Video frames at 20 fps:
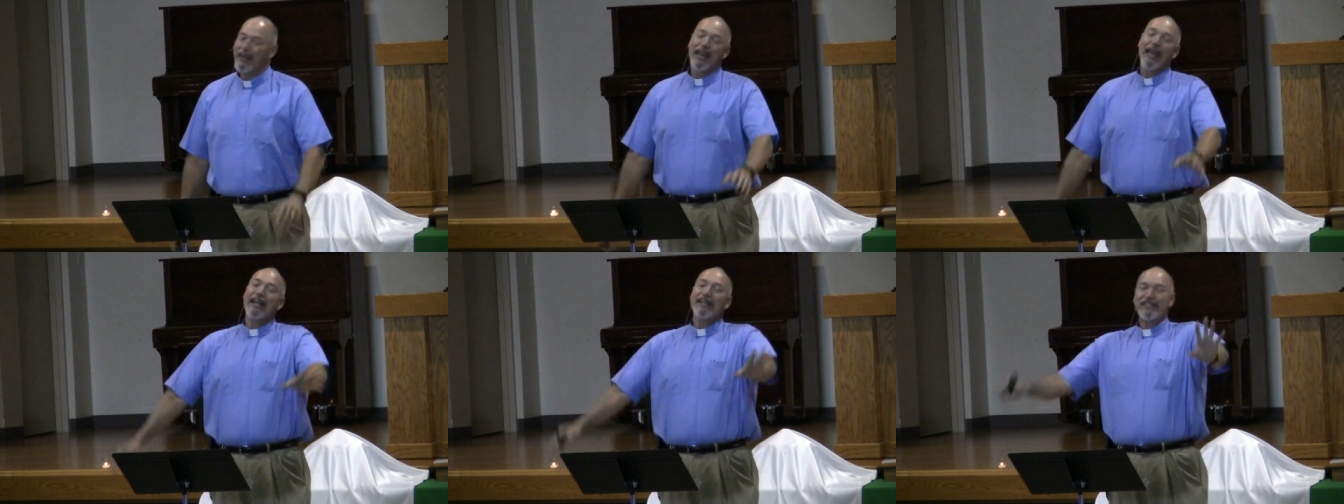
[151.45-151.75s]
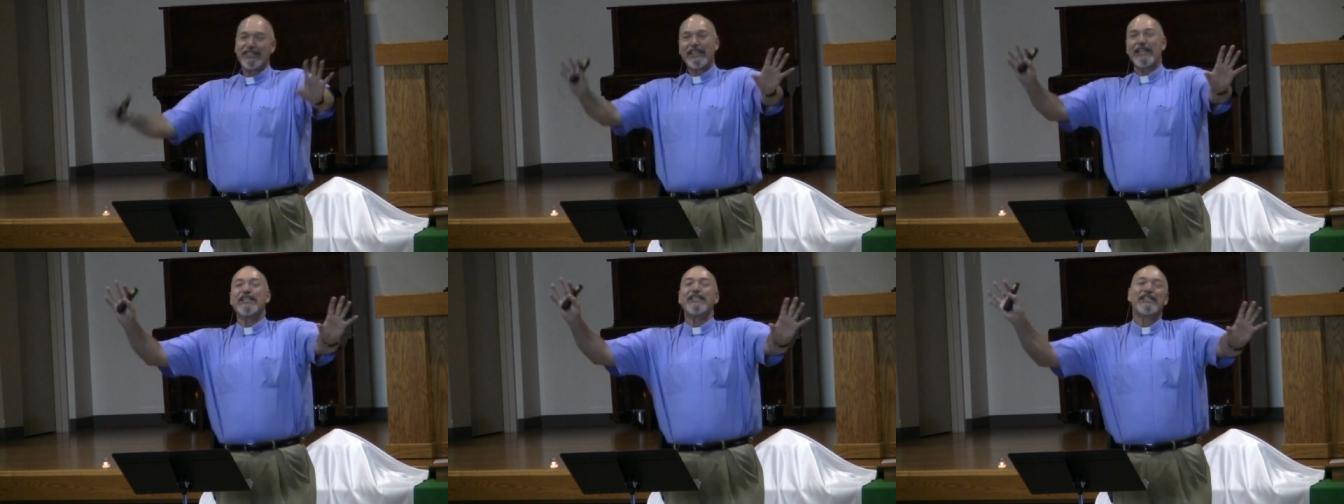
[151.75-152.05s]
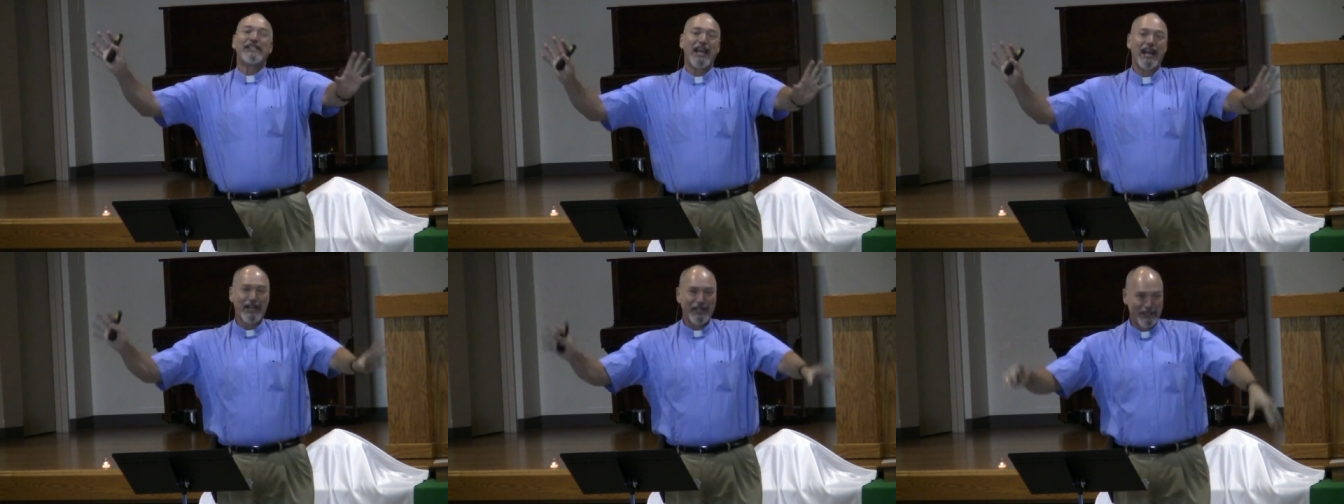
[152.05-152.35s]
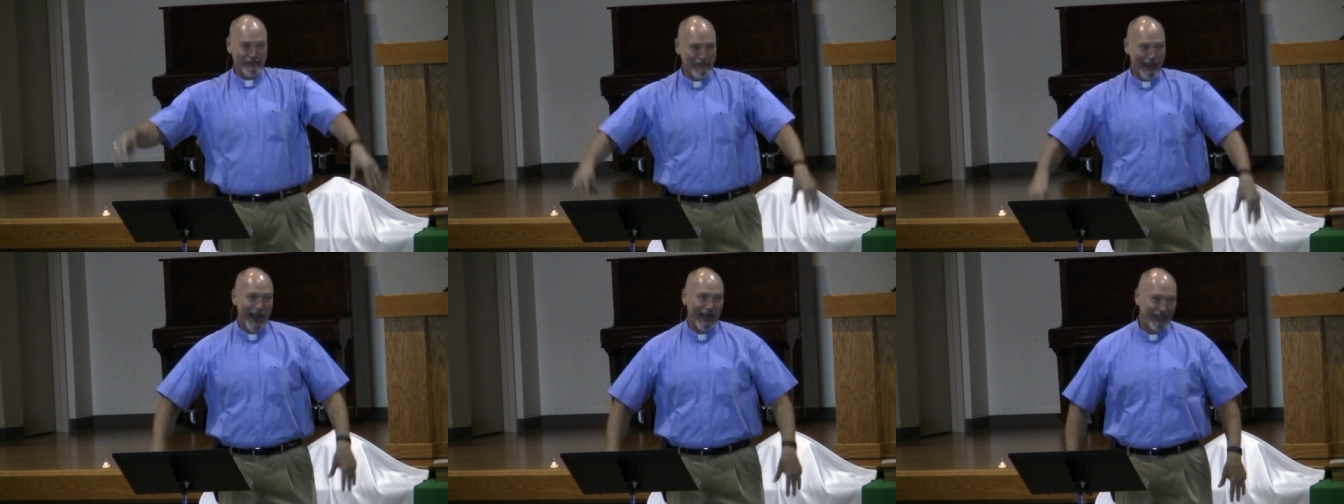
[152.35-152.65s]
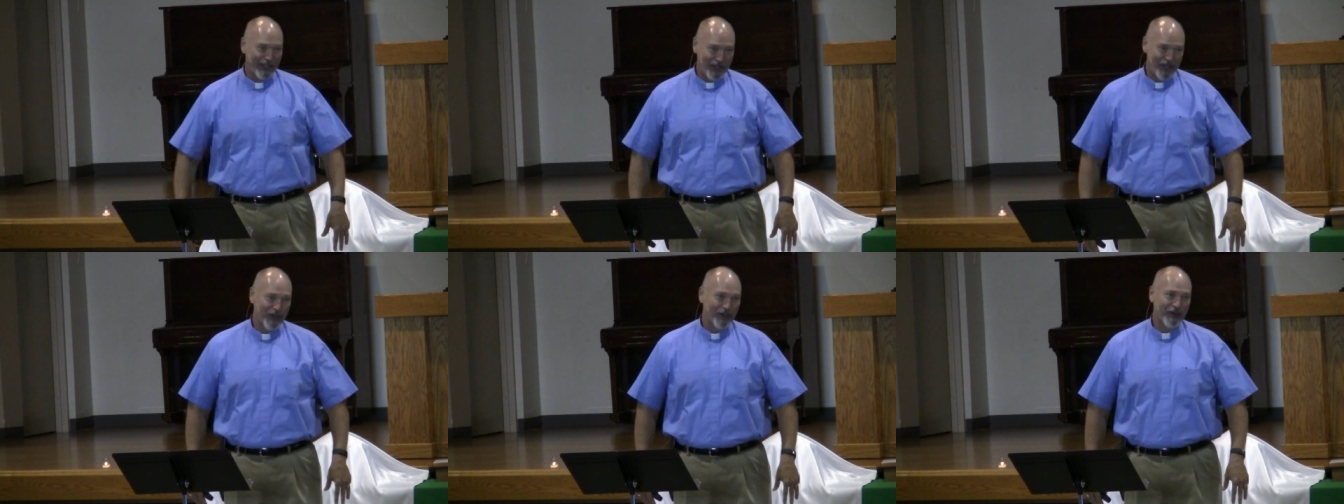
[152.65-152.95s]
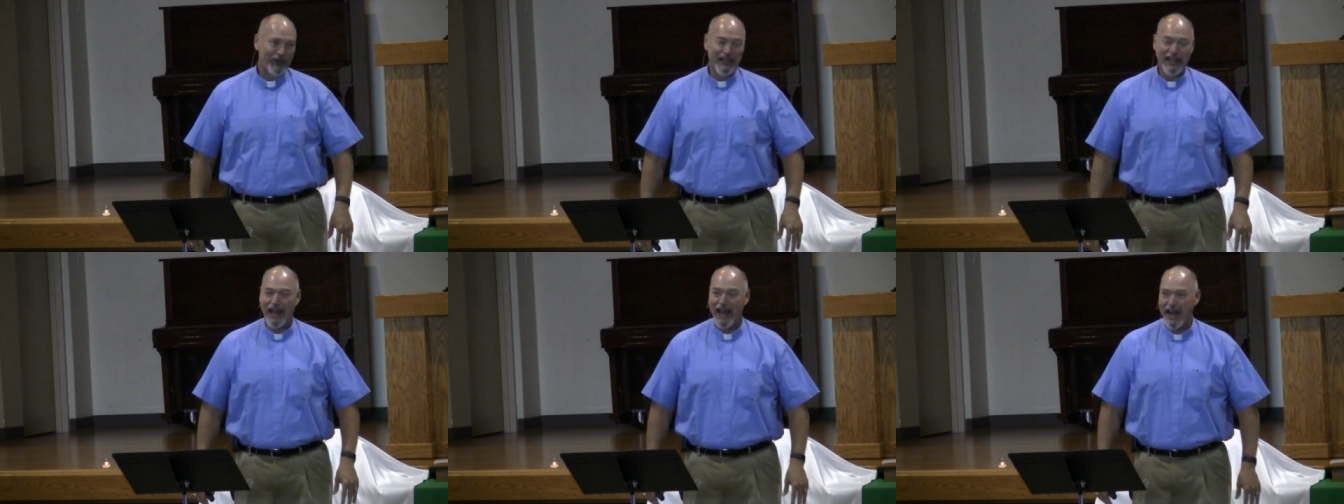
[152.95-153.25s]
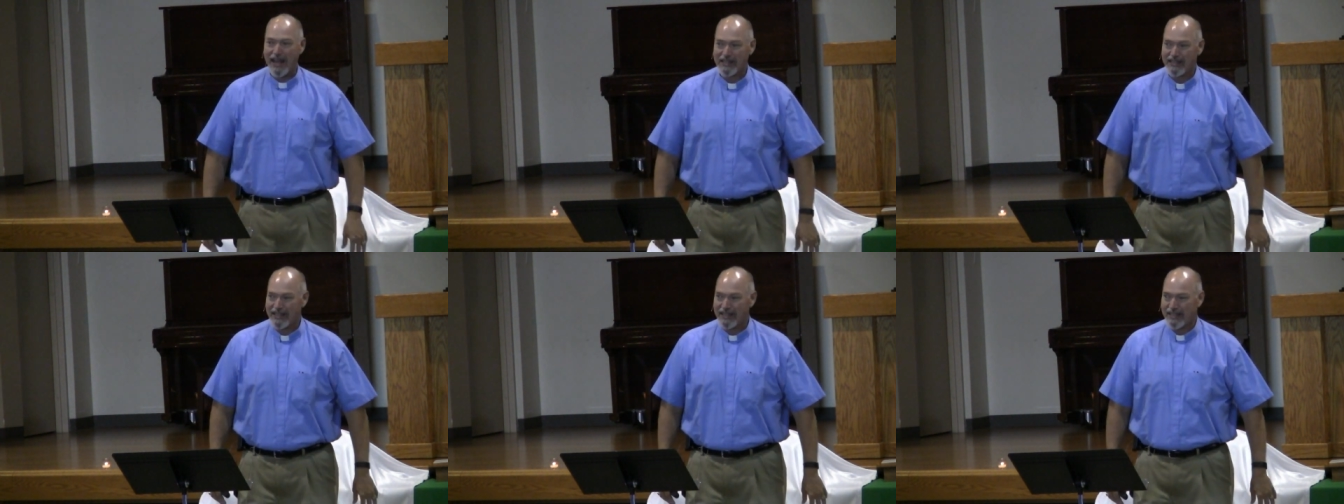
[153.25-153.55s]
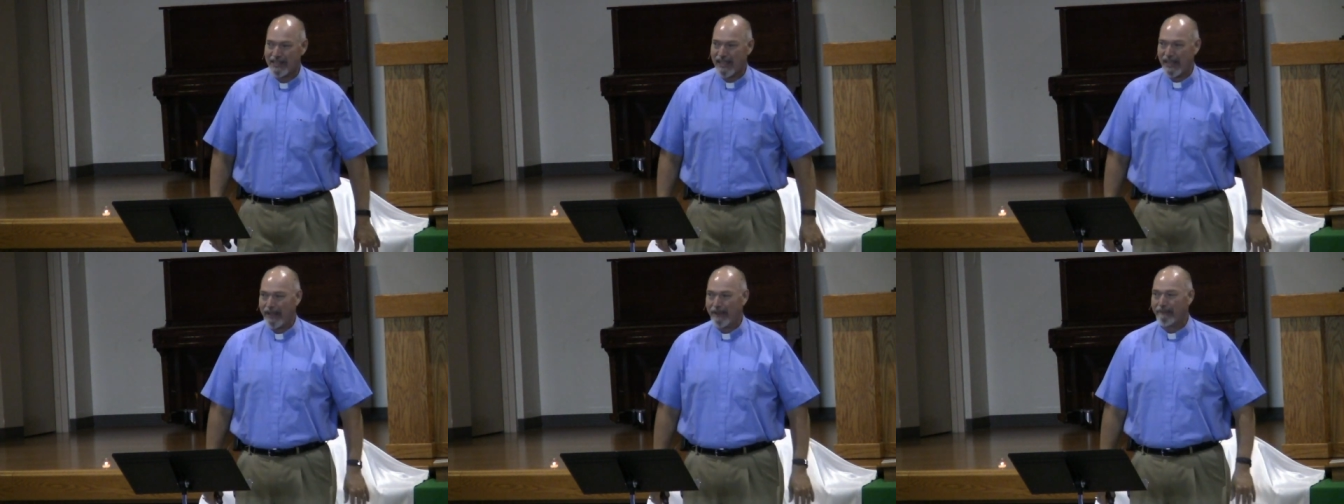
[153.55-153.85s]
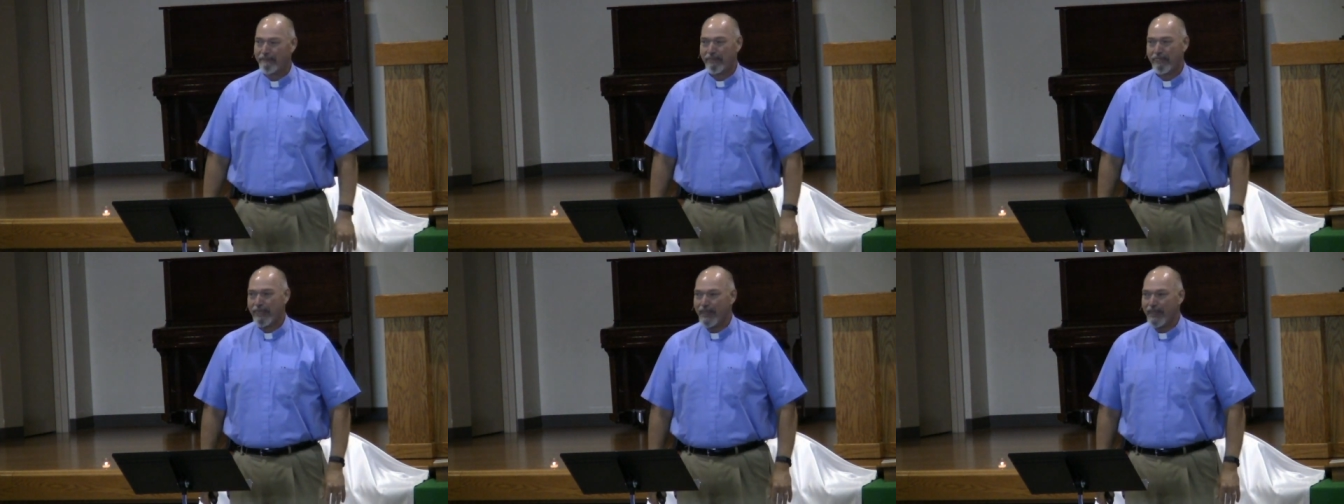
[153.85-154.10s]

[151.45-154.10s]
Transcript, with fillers: And she shares my curiosity.